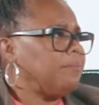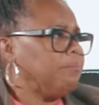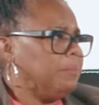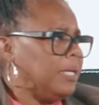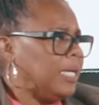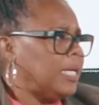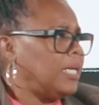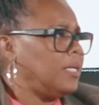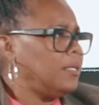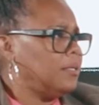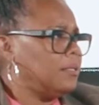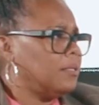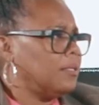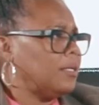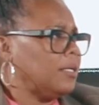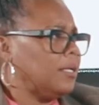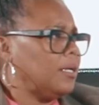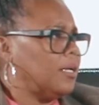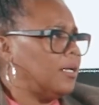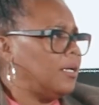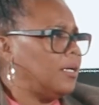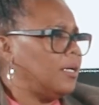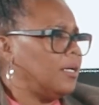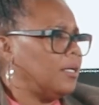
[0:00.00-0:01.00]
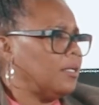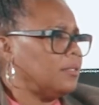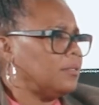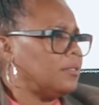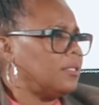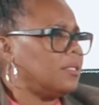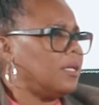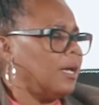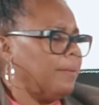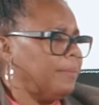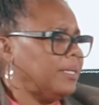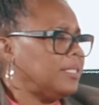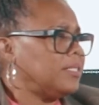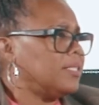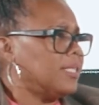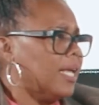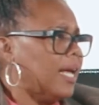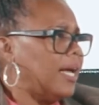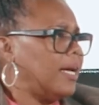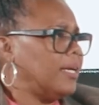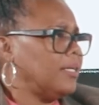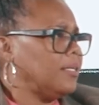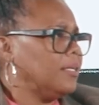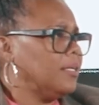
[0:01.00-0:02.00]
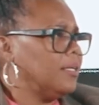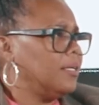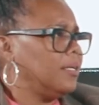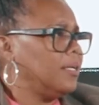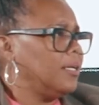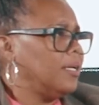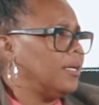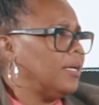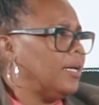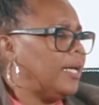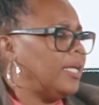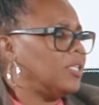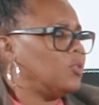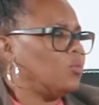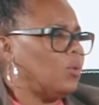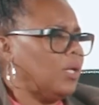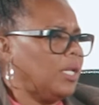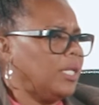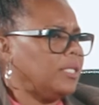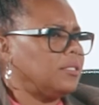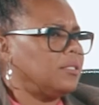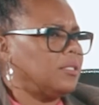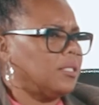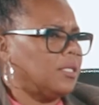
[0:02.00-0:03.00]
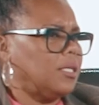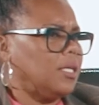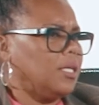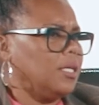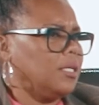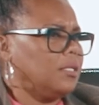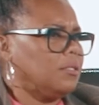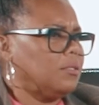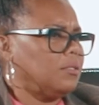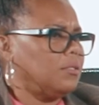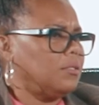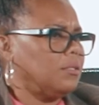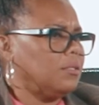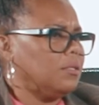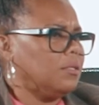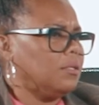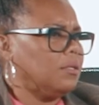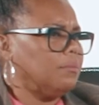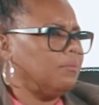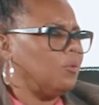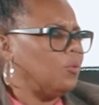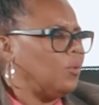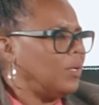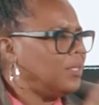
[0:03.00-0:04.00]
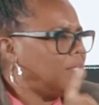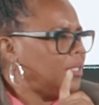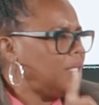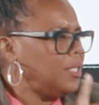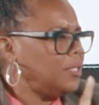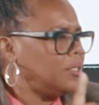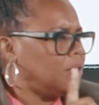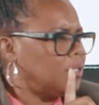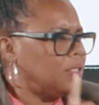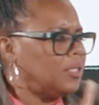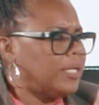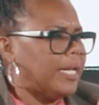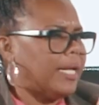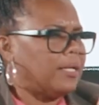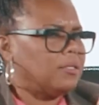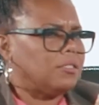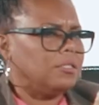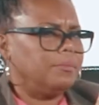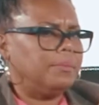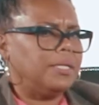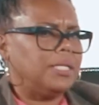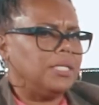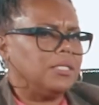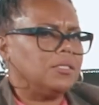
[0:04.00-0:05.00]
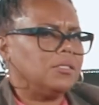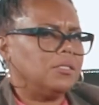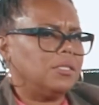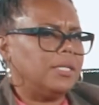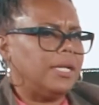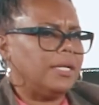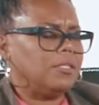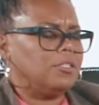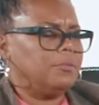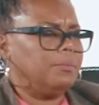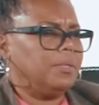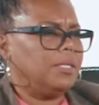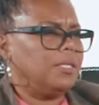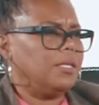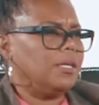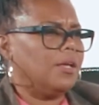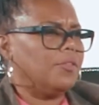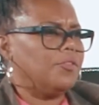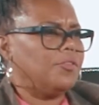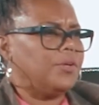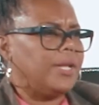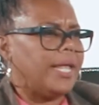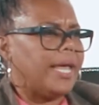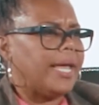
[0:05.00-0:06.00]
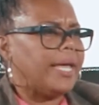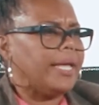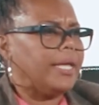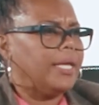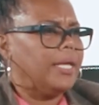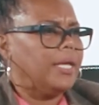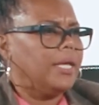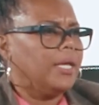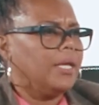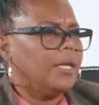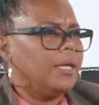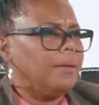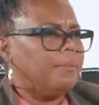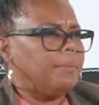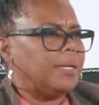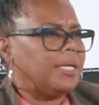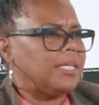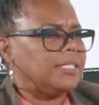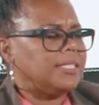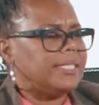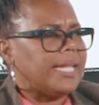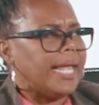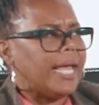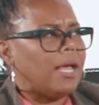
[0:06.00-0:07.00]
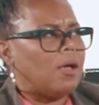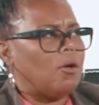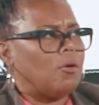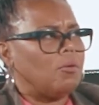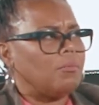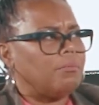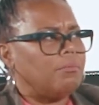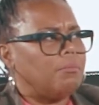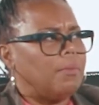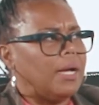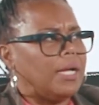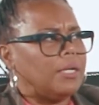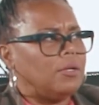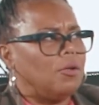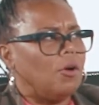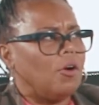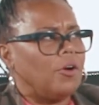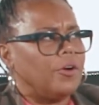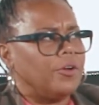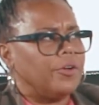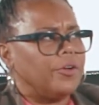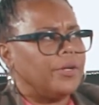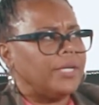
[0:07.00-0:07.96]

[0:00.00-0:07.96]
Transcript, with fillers: me uh, to come inside, as well as the kids. But one thing stood out to me, and it stood out to me the other day, because now my daughter